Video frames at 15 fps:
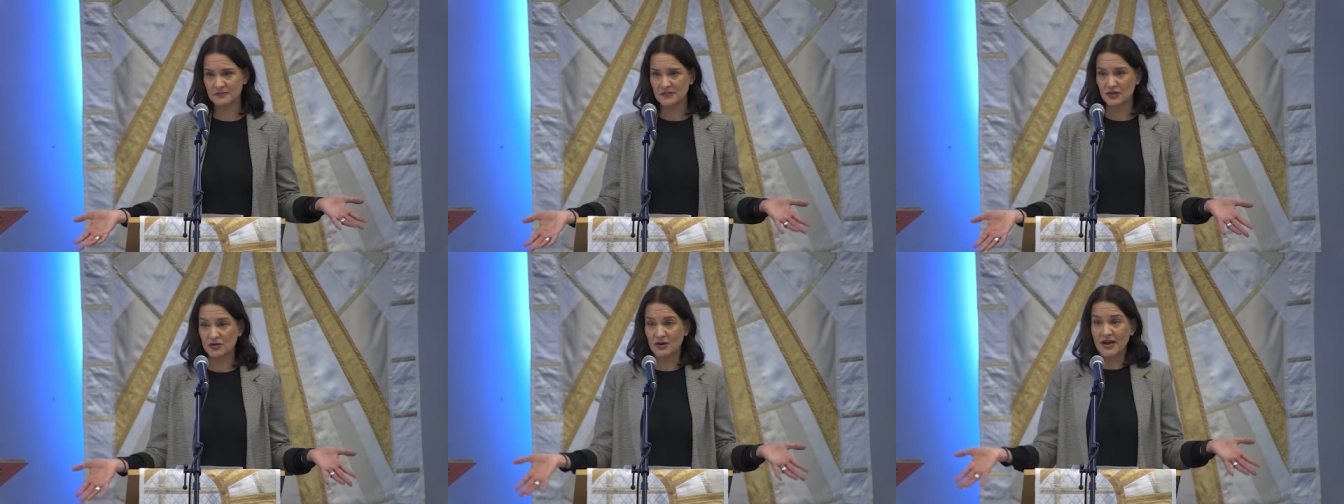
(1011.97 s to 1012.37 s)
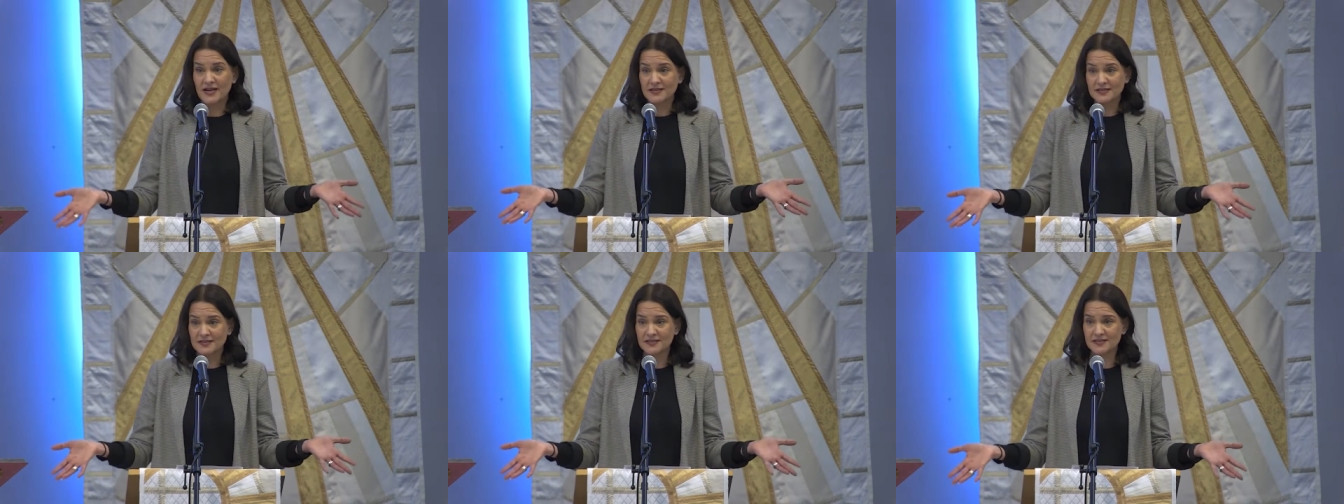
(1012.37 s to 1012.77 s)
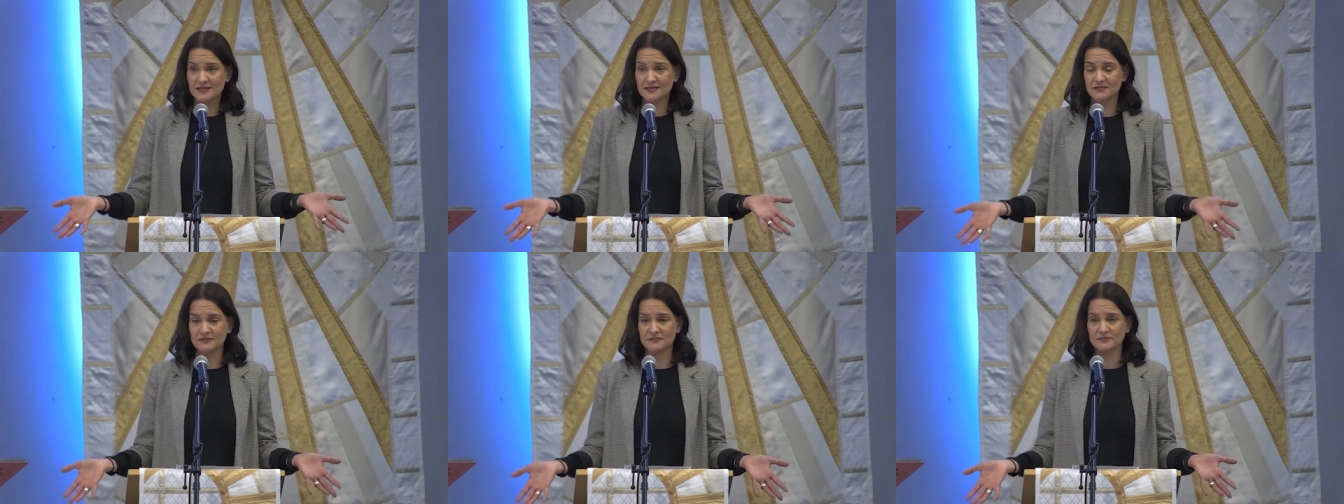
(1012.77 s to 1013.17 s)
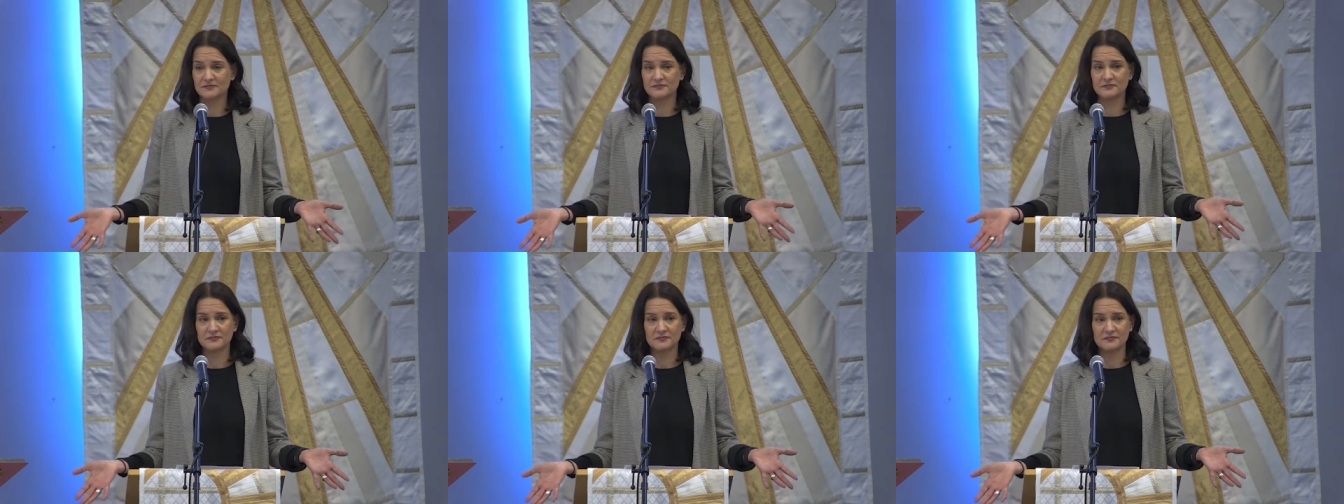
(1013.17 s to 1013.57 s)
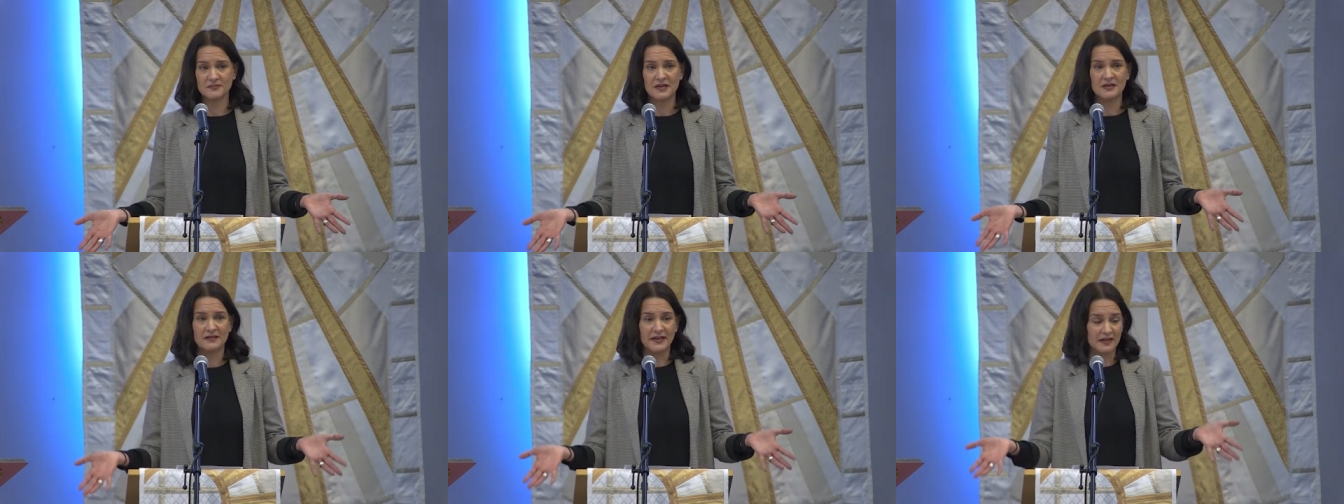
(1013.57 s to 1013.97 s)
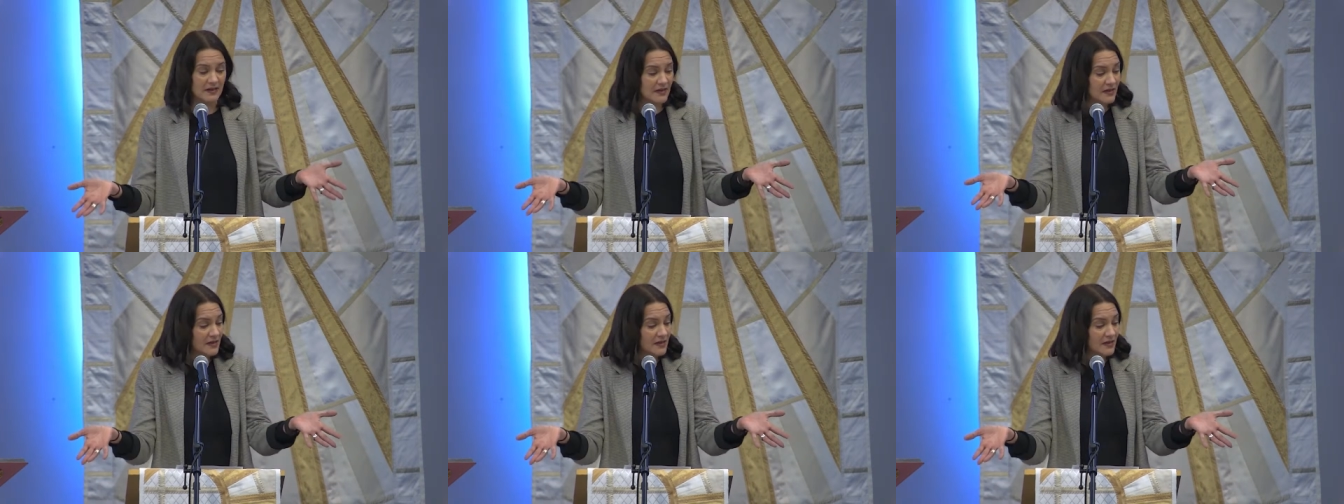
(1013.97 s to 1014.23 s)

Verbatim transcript: Christ, like,